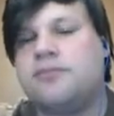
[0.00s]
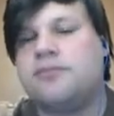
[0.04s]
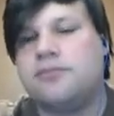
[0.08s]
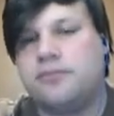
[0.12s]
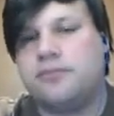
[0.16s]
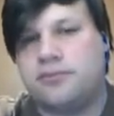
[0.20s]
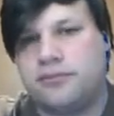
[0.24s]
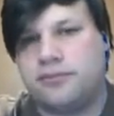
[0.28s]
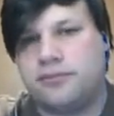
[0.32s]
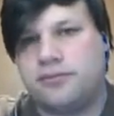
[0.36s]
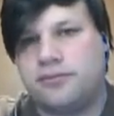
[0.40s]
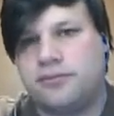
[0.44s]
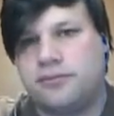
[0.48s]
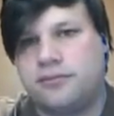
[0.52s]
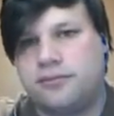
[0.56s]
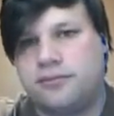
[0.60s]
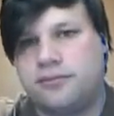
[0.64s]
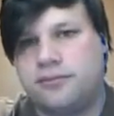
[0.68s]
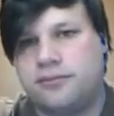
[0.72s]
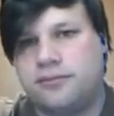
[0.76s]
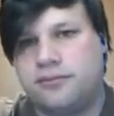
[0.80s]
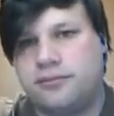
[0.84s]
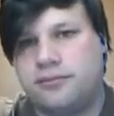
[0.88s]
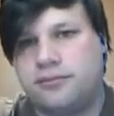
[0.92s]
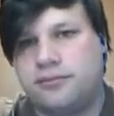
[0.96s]

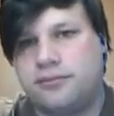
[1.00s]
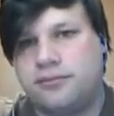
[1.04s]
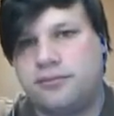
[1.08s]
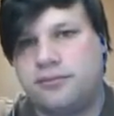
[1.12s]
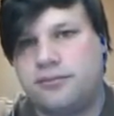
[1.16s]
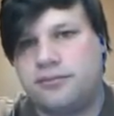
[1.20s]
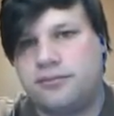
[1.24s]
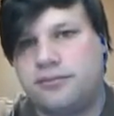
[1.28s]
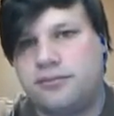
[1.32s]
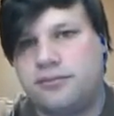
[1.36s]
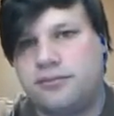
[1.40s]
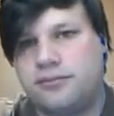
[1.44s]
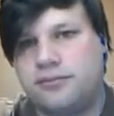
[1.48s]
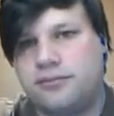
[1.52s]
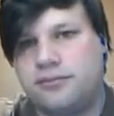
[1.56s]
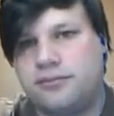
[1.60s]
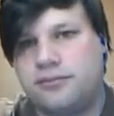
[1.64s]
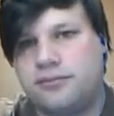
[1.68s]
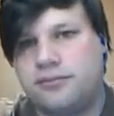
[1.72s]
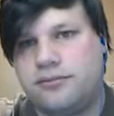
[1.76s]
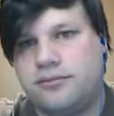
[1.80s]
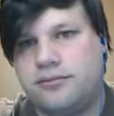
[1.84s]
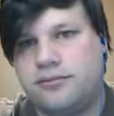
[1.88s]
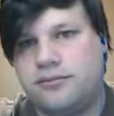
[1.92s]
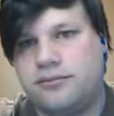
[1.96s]

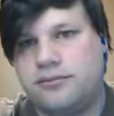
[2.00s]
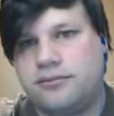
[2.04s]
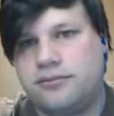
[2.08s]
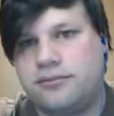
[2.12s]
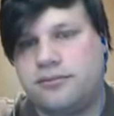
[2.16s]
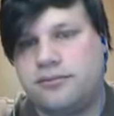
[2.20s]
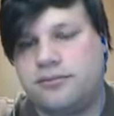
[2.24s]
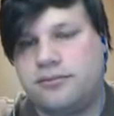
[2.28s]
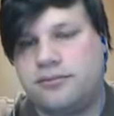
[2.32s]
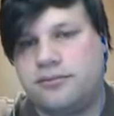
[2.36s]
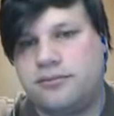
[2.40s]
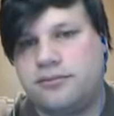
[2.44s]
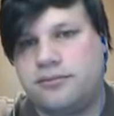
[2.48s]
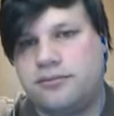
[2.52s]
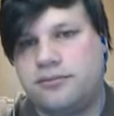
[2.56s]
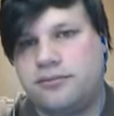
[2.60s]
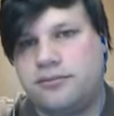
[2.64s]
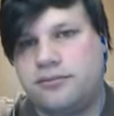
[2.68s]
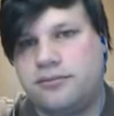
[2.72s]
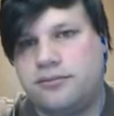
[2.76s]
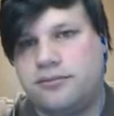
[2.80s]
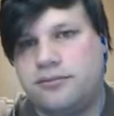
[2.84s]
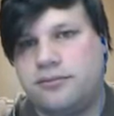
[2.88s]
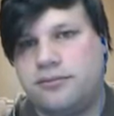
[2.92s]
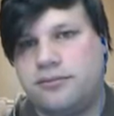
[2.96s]

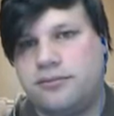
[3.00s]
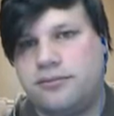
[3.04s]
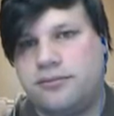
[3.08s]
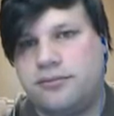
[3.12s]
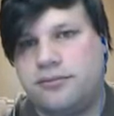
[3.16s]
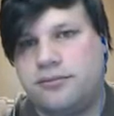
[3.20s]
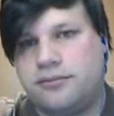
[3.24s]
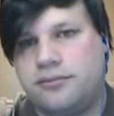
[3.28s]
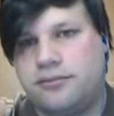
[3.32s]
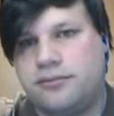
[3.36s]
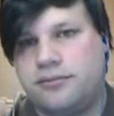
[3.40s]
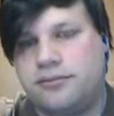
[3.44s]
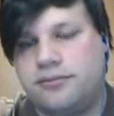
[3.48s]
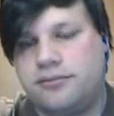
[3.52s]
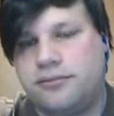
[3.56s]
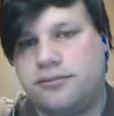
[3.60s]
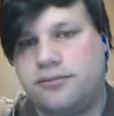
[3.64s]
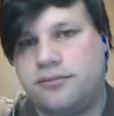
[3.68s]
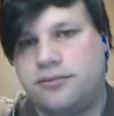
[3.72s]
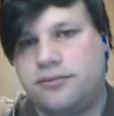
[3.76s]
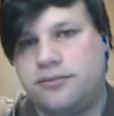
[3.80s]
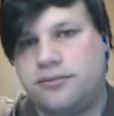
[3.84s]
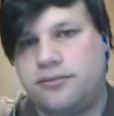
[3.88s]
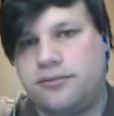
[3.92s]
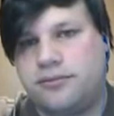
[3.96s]

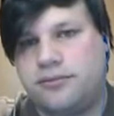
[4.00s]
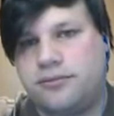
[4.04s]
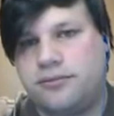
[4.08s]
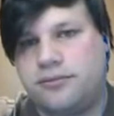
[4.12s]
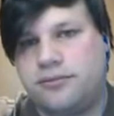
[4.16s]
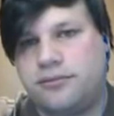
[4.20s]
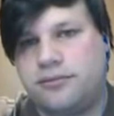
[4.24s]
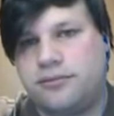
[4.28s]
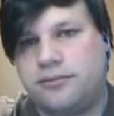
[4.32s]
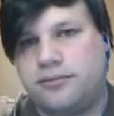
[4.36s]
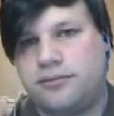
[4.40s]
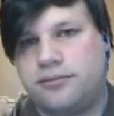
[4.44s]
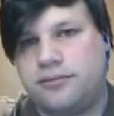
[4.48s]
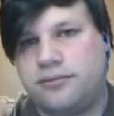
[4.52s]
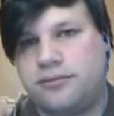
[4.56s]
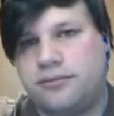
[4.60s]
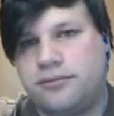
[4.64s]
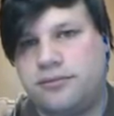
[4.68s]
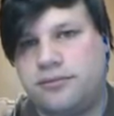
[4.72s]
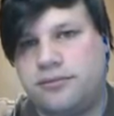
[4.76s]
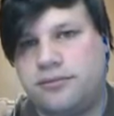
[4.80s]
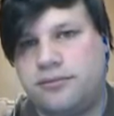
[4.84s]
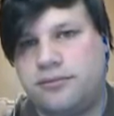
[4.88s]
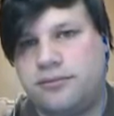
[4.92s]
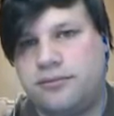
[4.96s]

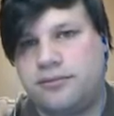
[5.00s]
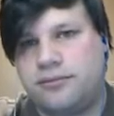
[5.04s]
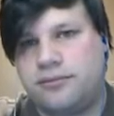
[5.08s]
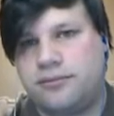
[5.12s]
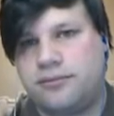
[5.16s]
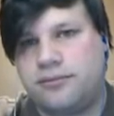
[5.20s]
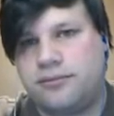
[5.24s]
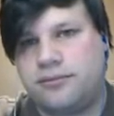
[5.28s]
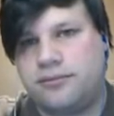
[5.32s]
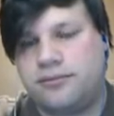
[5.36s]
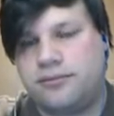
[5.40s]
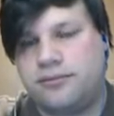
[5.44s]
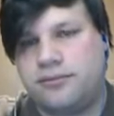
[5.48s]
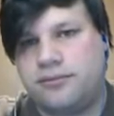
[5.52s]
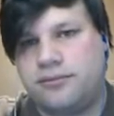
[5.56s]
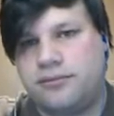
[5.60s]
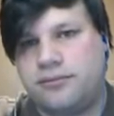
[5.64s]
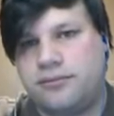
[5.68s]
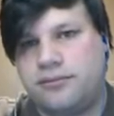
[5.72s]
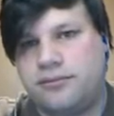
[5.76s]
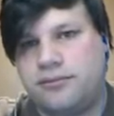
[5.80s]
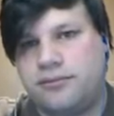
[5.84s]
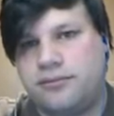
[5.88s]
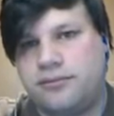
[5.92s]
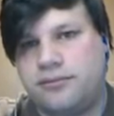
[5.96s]

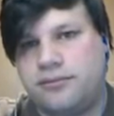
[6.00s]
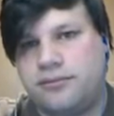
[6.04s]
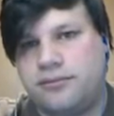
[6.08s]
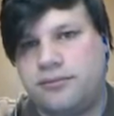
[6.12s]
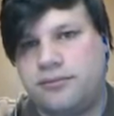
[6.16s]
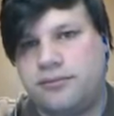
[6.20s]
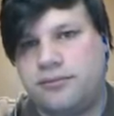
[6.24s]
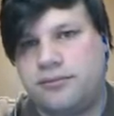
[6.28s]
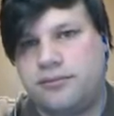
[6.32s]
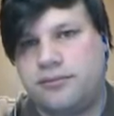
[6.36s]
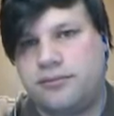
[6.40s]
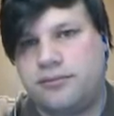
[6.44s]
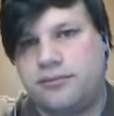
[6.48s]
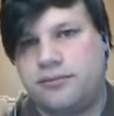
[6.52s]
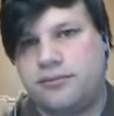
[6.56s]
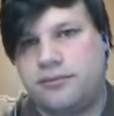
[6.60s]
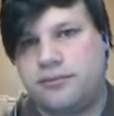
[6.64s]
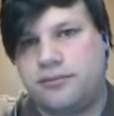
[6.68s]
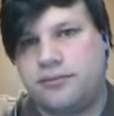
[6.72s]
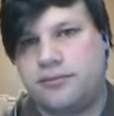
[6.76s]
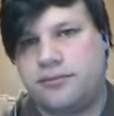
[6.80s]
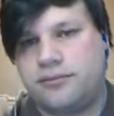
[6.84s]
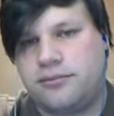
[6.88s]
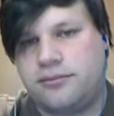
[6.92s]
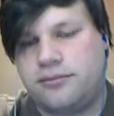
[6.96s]

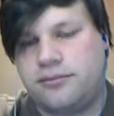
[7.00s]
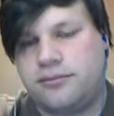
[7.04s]
(silent)